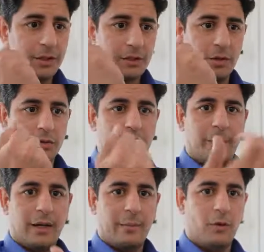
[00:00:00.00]
just close
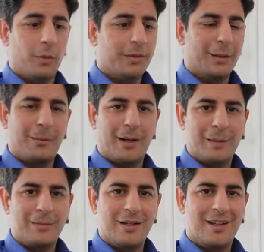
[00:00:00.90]
the palm, open the
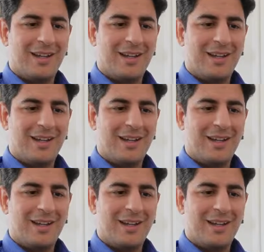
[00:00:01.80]
palm,